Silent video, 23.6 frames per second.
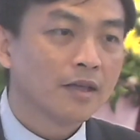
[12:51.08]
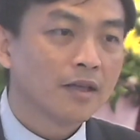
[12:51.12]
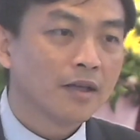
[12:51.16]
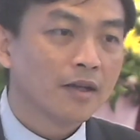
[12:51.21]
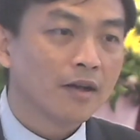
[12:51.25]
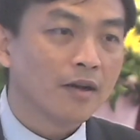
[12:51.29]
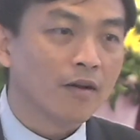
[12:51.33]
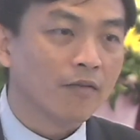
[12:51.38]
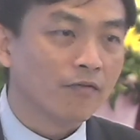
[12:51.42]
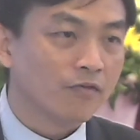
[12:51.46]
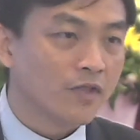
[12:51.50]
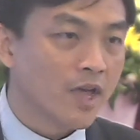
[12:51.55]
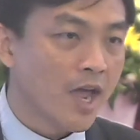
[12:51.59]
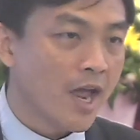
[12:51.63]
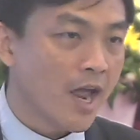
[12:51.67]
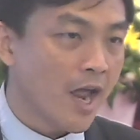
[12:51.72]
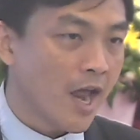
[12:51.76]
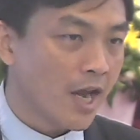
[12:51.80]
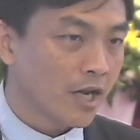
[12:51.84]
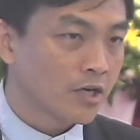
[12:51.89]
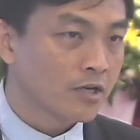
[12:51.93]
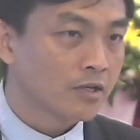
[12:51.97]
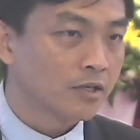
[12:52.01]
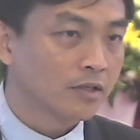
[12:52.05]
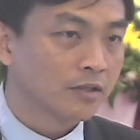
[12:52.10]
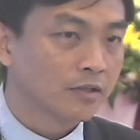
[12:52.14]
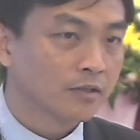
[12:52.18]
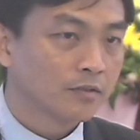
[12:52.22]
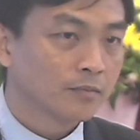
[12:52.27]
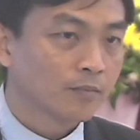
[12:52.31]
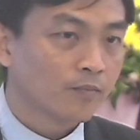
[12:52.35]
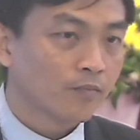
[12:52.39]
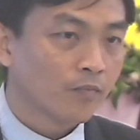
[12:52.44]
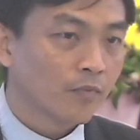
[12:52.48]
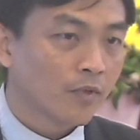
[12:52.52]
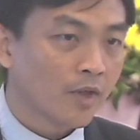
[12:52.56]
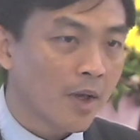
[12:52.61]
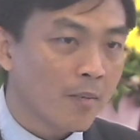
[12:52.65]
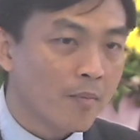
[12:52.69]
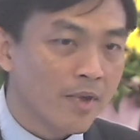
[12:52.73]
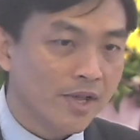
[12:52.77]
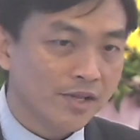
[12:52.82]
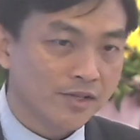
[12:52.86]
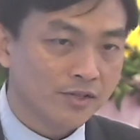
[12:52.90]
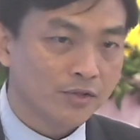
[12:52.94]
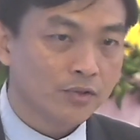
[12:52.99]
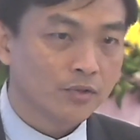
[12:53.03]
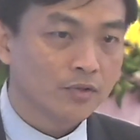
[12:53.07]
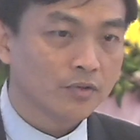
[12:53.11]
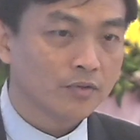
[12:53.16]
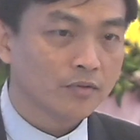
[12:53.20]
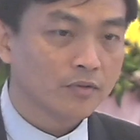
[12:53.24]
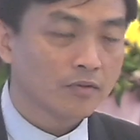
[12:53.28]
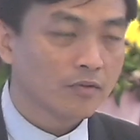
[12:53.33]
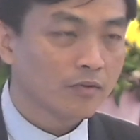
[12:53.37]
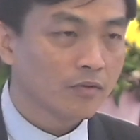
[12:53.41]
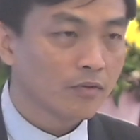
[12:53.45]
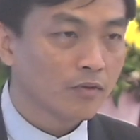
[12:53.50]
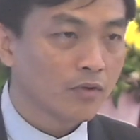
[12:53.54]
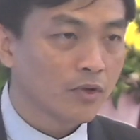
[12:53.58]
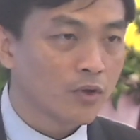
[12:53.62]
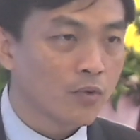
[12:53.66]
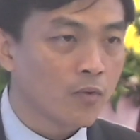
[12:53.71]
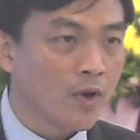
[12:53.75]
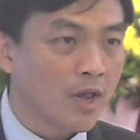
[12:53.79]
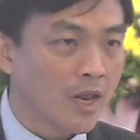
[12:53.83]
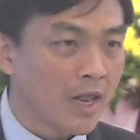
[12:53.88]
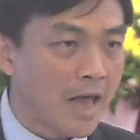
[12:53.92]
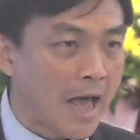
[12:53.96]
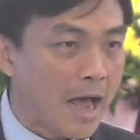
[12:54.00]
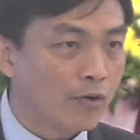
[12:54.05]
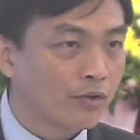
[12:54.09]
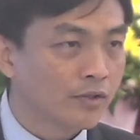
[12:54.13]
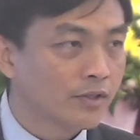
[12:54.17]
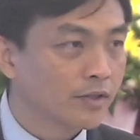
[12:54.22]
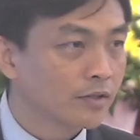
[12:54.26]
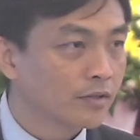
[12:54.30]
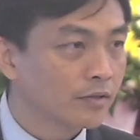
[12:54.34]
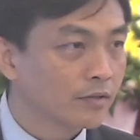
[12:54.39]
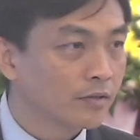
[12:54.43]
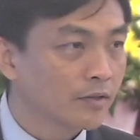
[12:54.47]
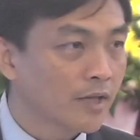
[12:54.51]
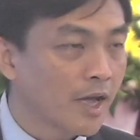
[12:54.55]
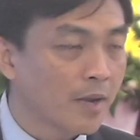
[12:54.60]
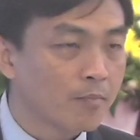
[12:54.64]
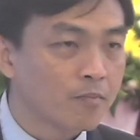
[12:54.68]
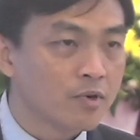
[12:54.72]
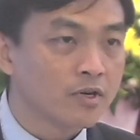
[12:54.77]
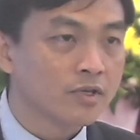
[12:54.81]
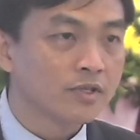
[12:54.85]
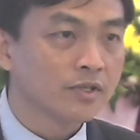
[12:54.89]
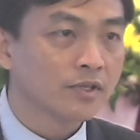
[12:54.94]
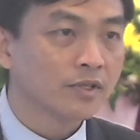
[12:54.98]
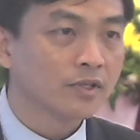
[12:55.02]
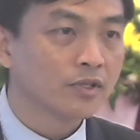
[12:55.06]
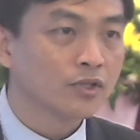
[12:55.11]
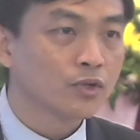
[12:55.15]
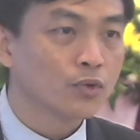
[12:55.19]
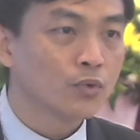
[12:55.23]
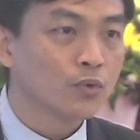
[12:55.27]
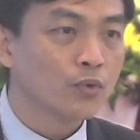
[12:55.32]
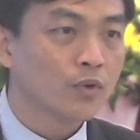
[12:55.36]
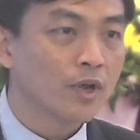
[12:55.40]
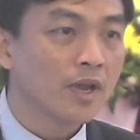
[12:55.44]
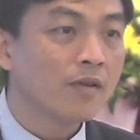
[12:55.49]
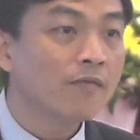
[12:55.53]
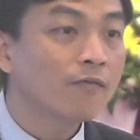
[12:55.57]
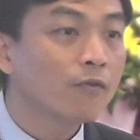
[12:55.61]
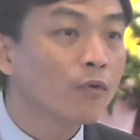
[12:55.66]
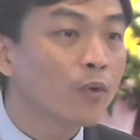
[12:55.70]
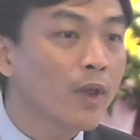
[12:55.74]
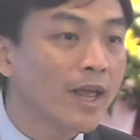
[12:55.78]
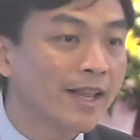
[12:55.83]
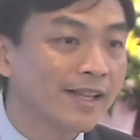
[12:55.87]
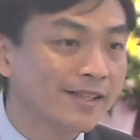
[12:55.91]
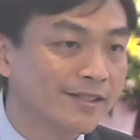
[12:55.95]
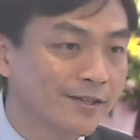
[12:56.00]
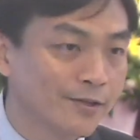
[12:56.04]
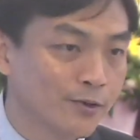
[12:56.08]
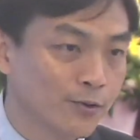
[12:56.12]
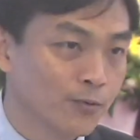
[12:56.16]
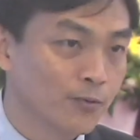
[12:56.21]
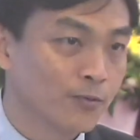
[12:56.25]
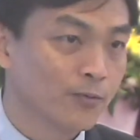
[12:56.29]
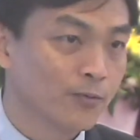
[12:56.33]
of their anger. That means you allow that person to influence you.